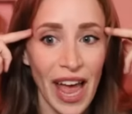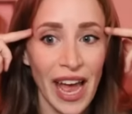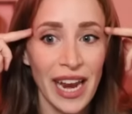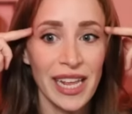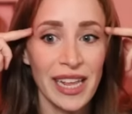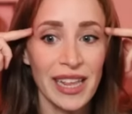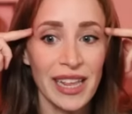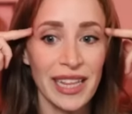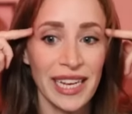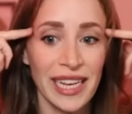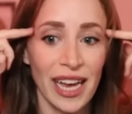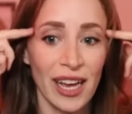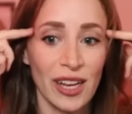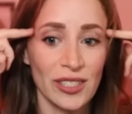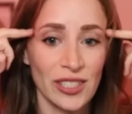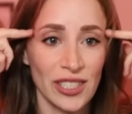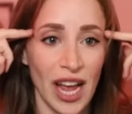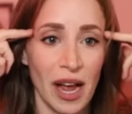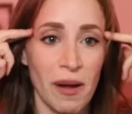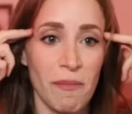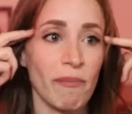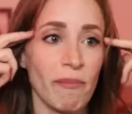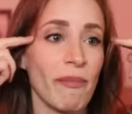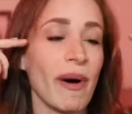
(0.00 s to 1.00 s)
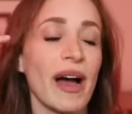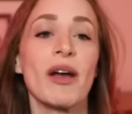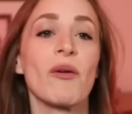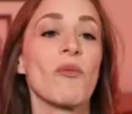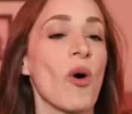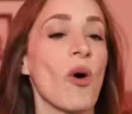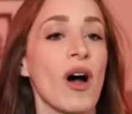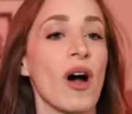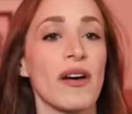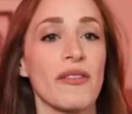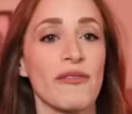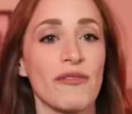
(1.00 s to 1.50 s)
anything else I might
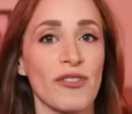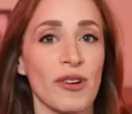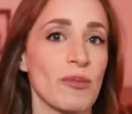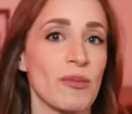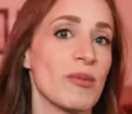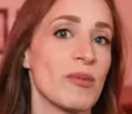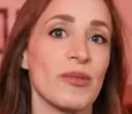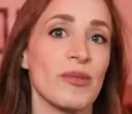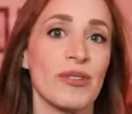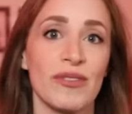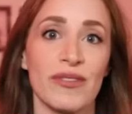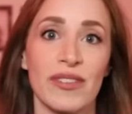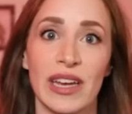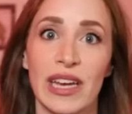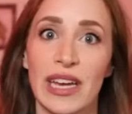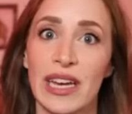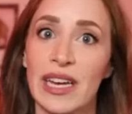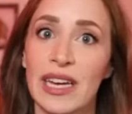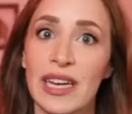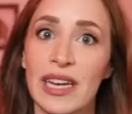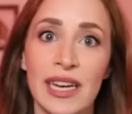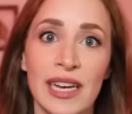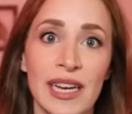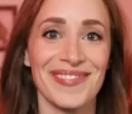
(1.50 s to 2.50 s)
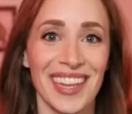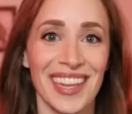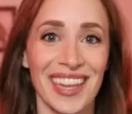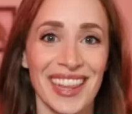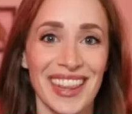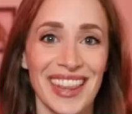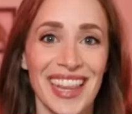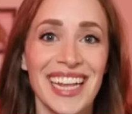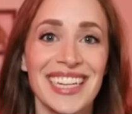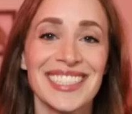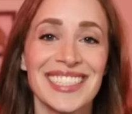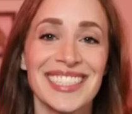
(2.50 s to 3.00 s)
want from a movie.
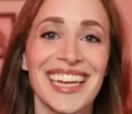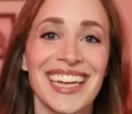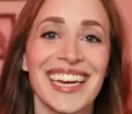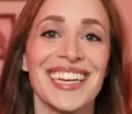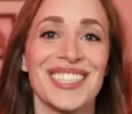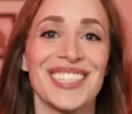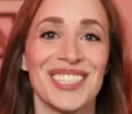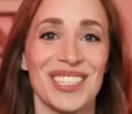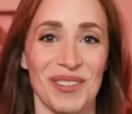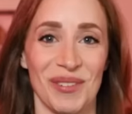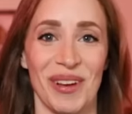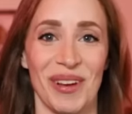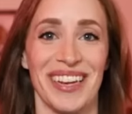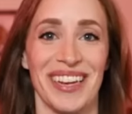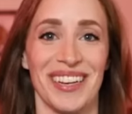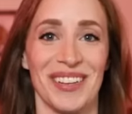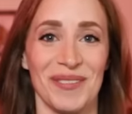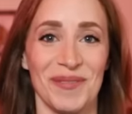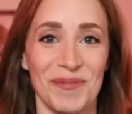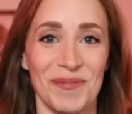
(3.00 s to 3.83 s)
Let's get into it.